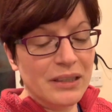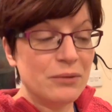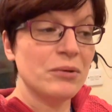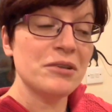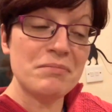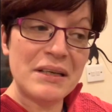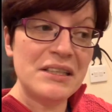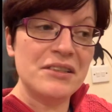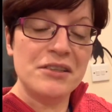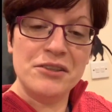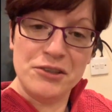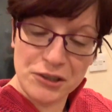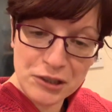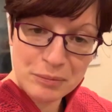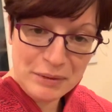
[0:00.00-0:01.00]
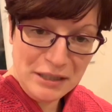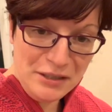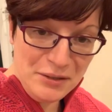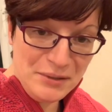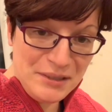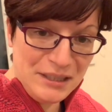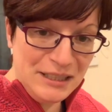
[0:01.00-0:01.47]
It was meant to just be a
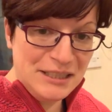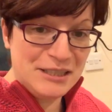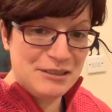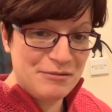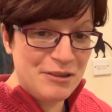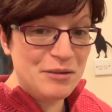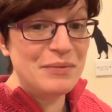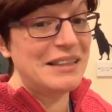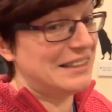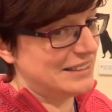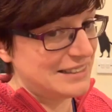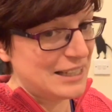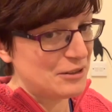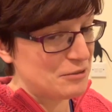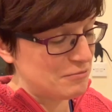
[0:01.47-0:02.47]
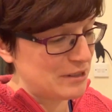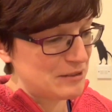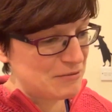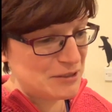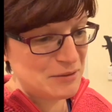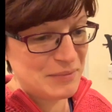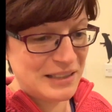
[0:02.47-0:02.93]
utility room. It is now the rat
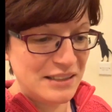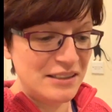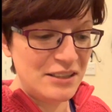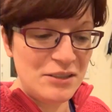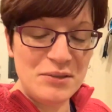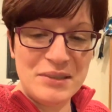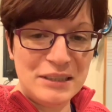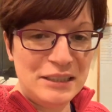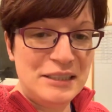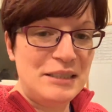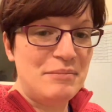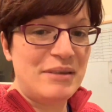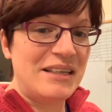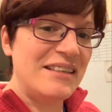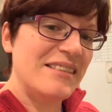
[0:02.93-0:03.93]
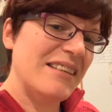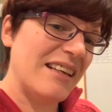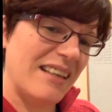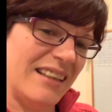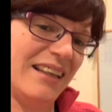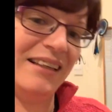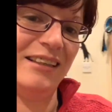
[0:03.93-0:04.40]
room, and the utility bit is
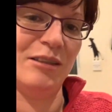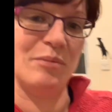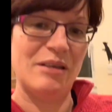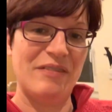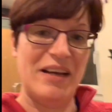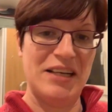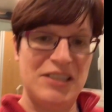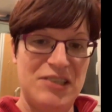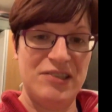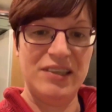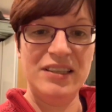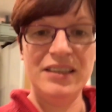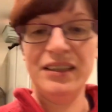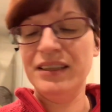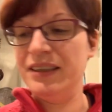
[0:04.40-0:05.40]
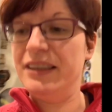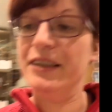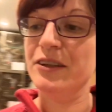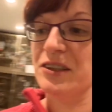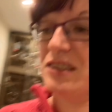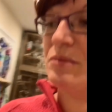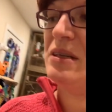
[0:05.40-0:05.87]
a little bit of extra. It
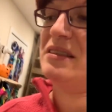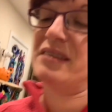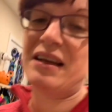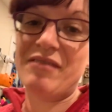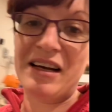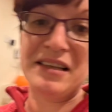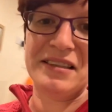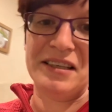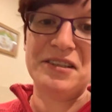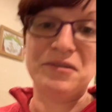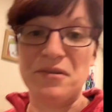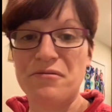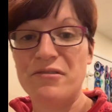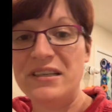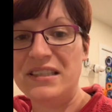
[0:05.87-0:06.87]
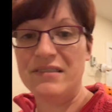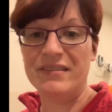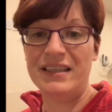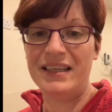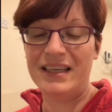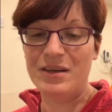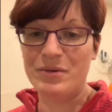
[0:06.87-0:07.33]
also means I have access to a freezer
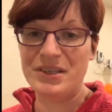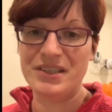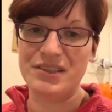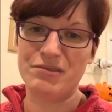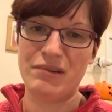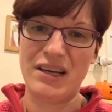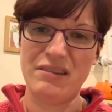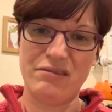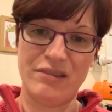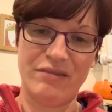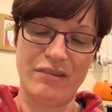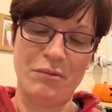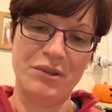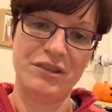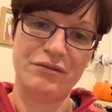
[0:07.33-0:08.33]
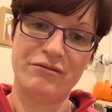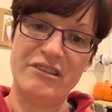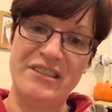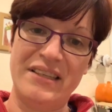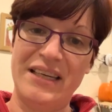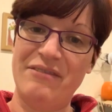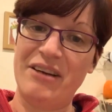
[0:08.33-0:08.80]
in here, which is great for if I want to
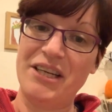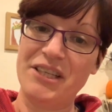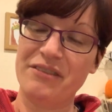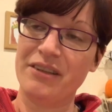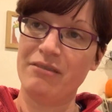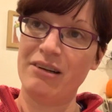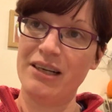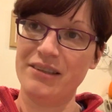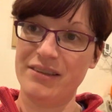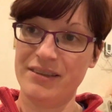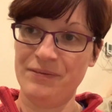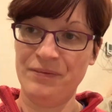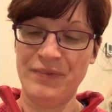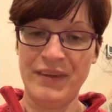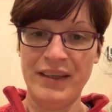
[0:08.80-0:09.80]
freeze any veg for the rats.